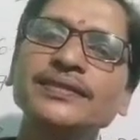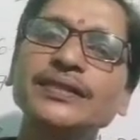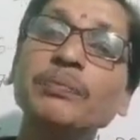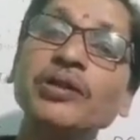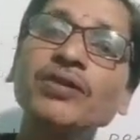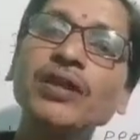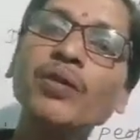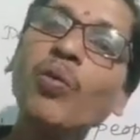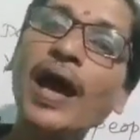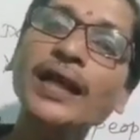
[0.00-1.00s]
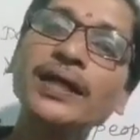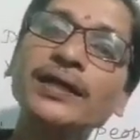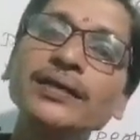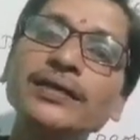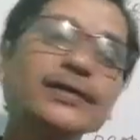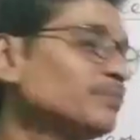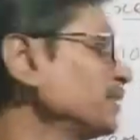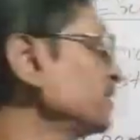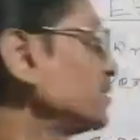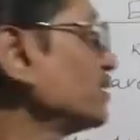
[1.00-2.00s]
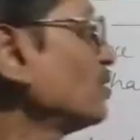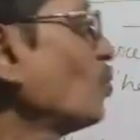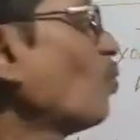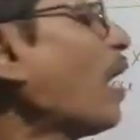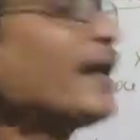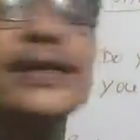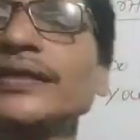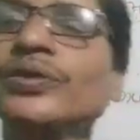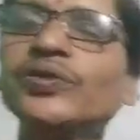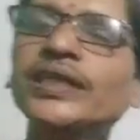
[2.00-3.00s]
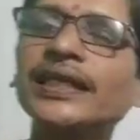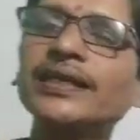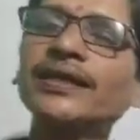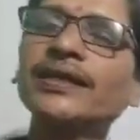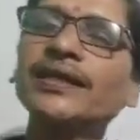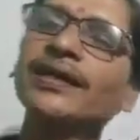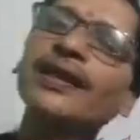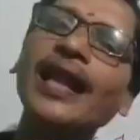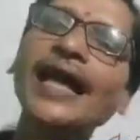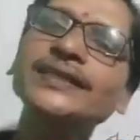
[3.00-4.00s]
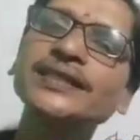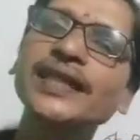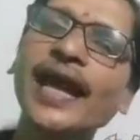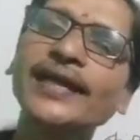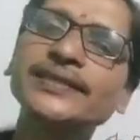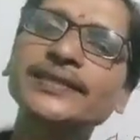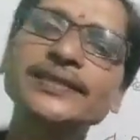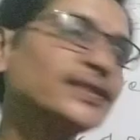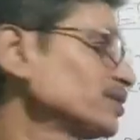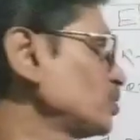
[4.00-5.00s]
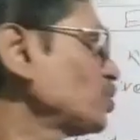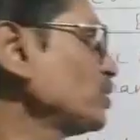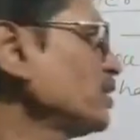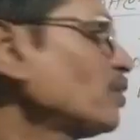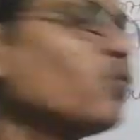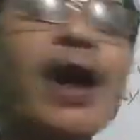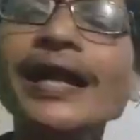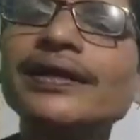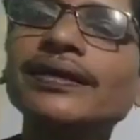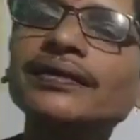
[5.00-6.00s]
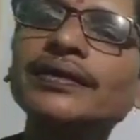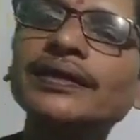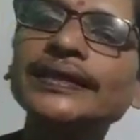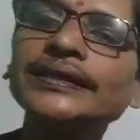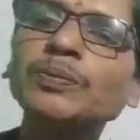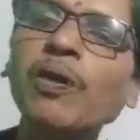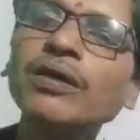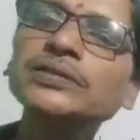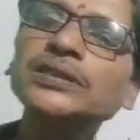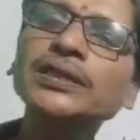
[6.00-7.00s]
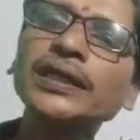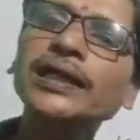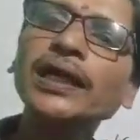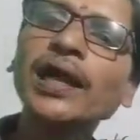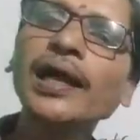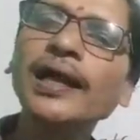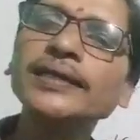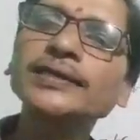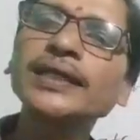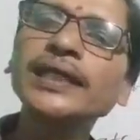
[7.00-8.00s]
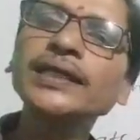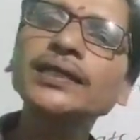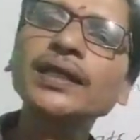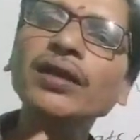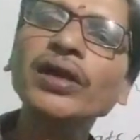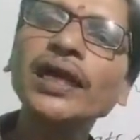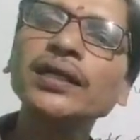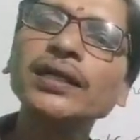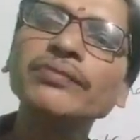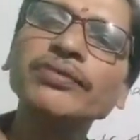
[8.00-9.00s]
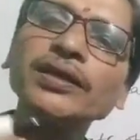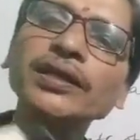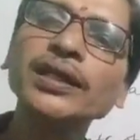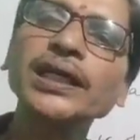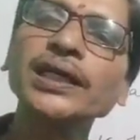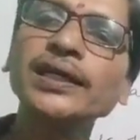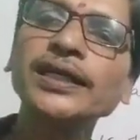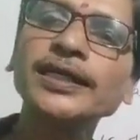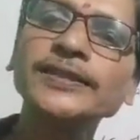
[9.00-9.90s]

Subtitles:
the particular work means what you did last night. So here what is functioning as an interrogative link.